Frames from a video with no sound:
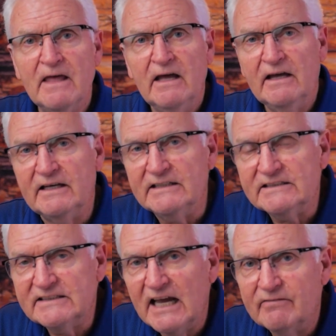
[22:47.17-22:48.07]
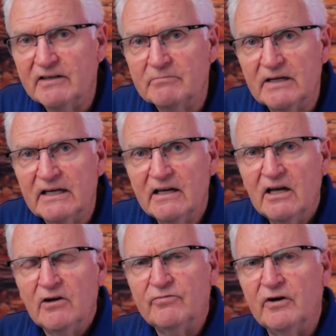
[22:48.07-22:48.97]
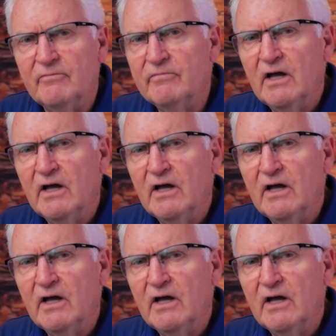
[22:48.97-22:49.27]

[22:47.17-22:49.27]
He's saving me from